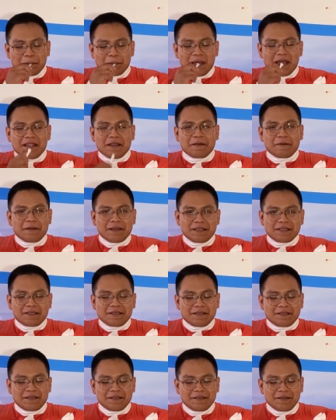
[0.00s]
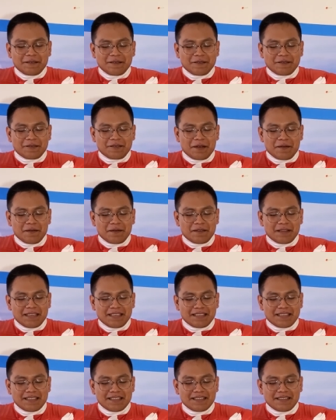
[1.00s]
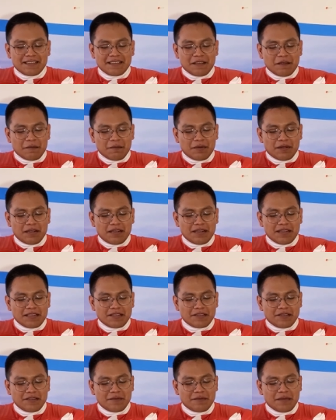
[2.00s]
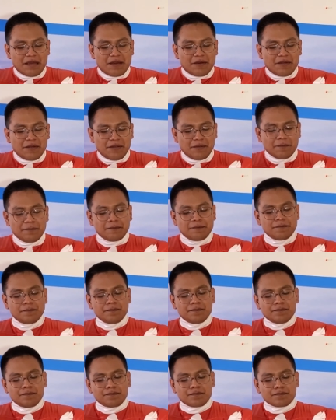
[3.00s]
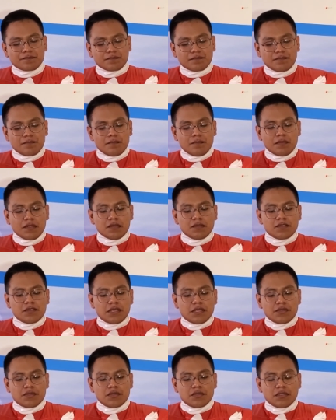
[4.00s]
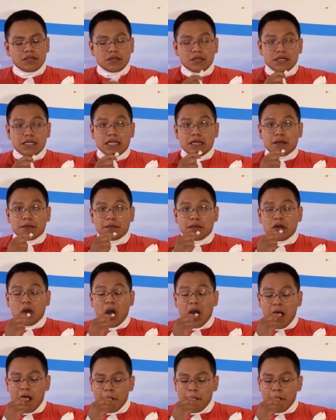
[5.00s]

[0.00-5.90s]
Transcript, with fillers: Anyway, so you, you shovel this and you put it into your mouth. So I usually do it down the middle.